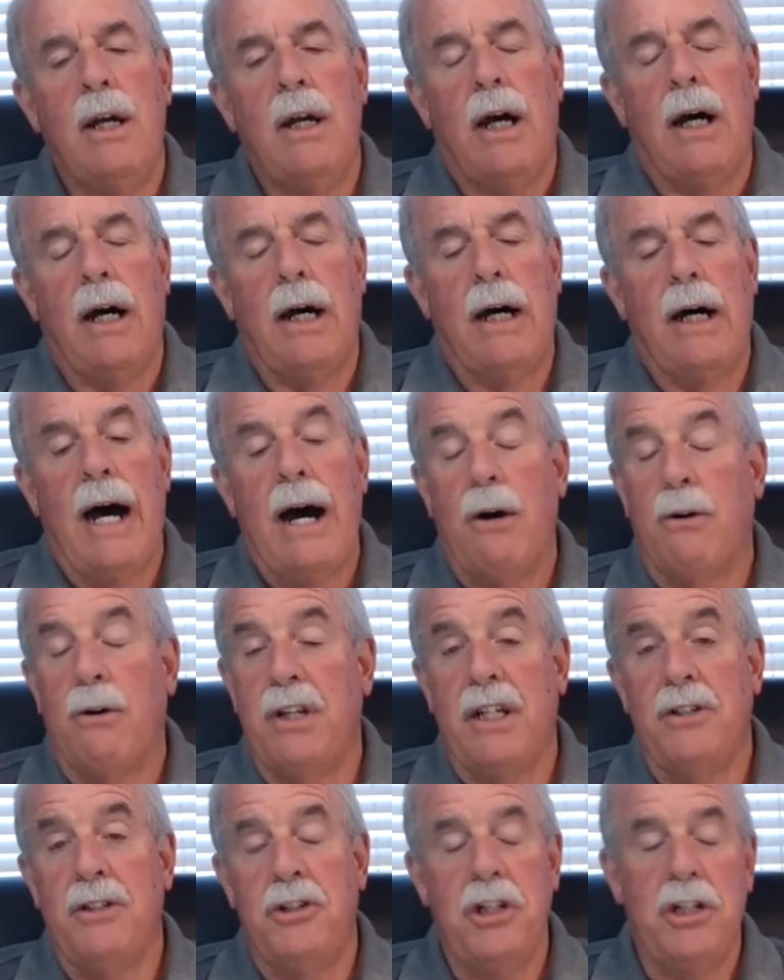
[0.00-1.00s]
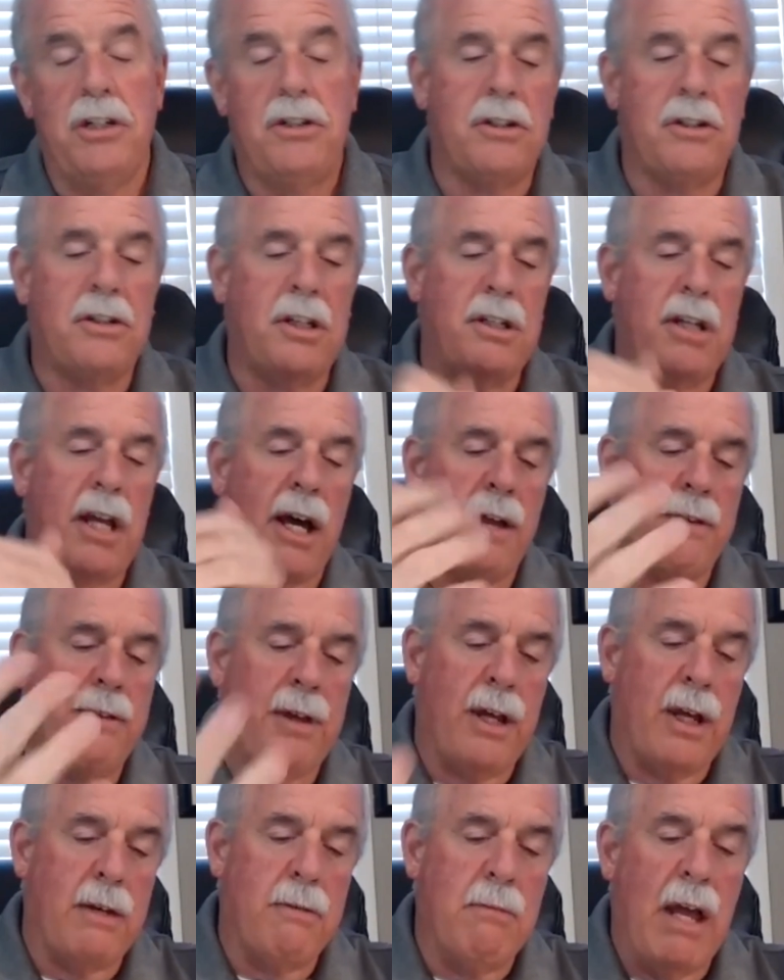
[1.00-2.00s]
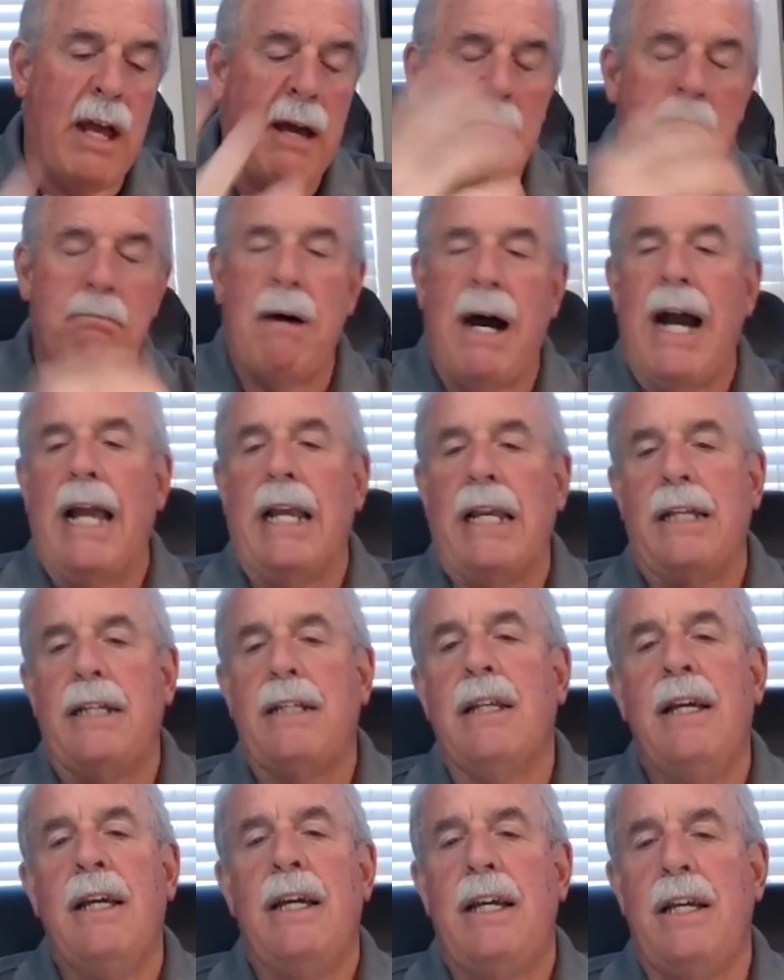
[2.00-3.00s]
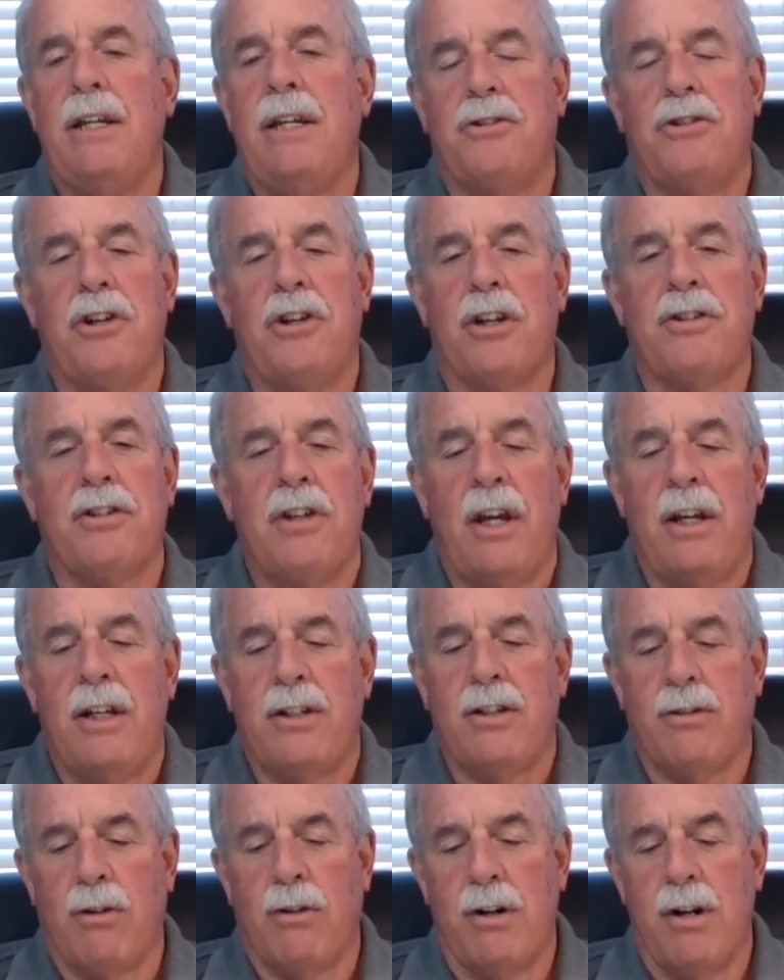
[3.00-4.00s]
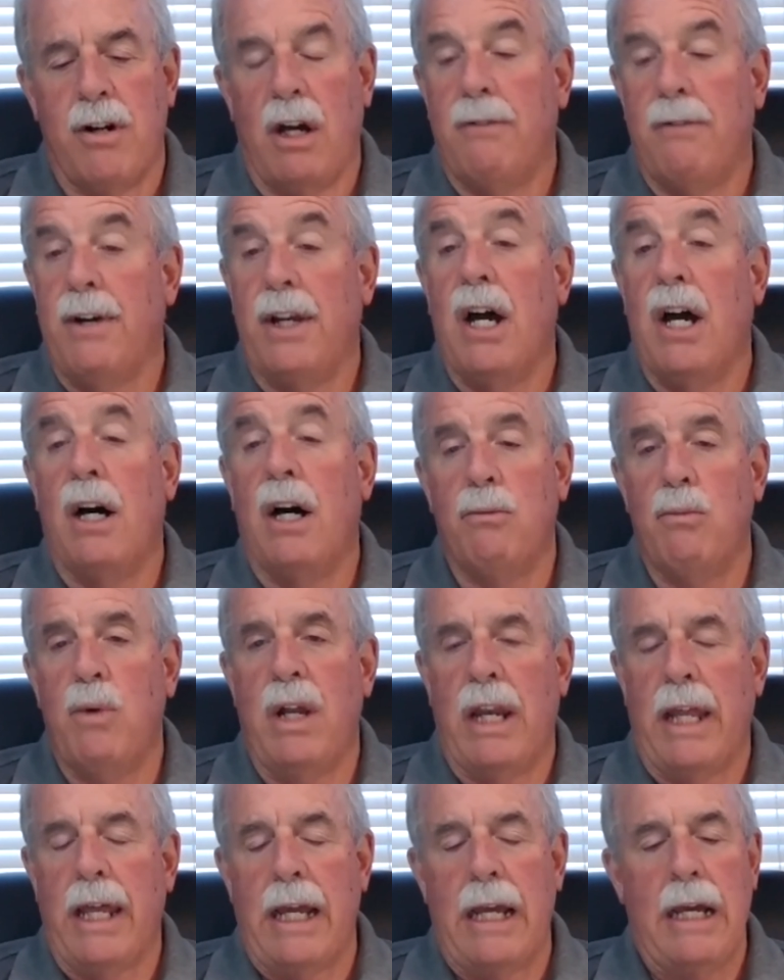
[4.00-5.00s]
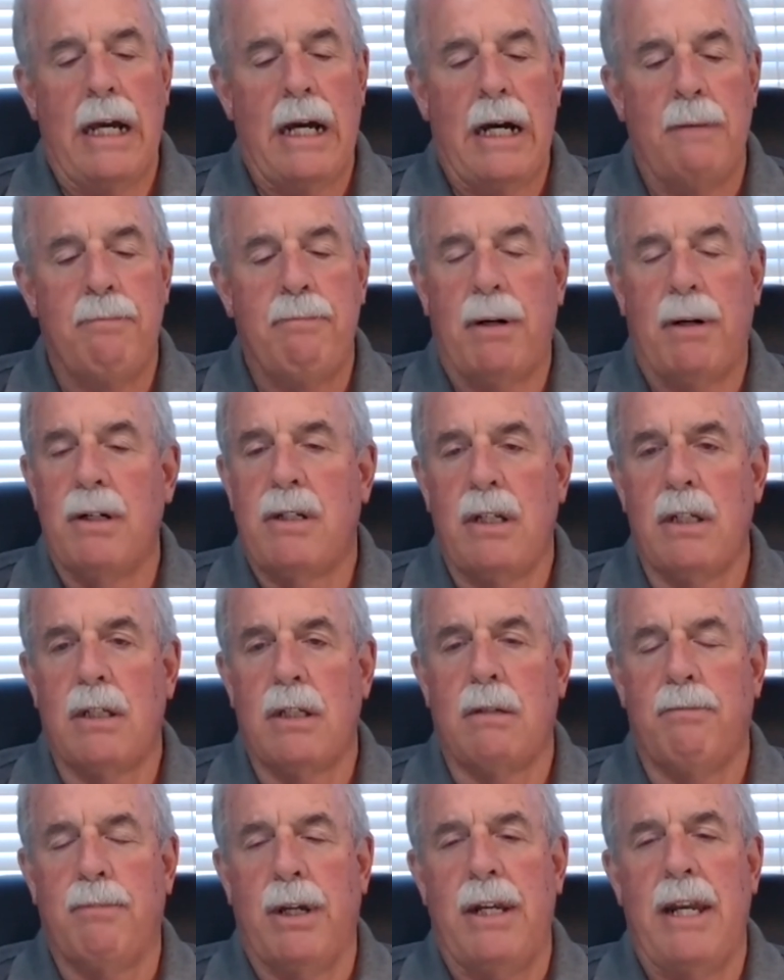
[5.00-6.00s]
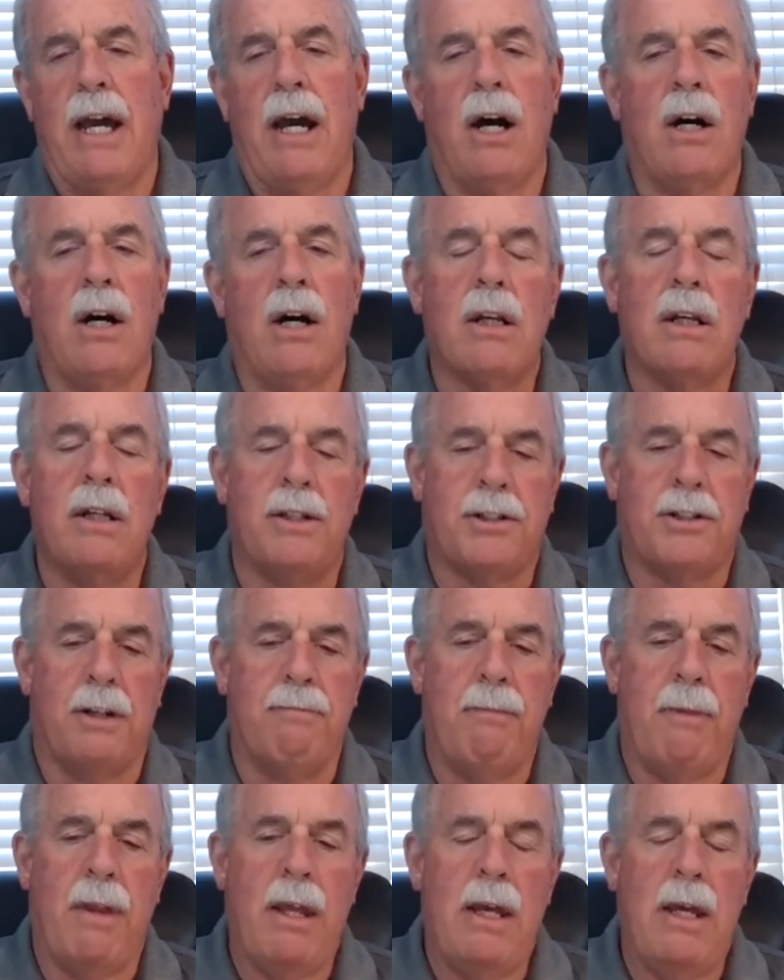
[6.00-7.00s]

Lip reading: hounding Jesus to death, and Pilate is just sort of an unwilling participant. Now, listen,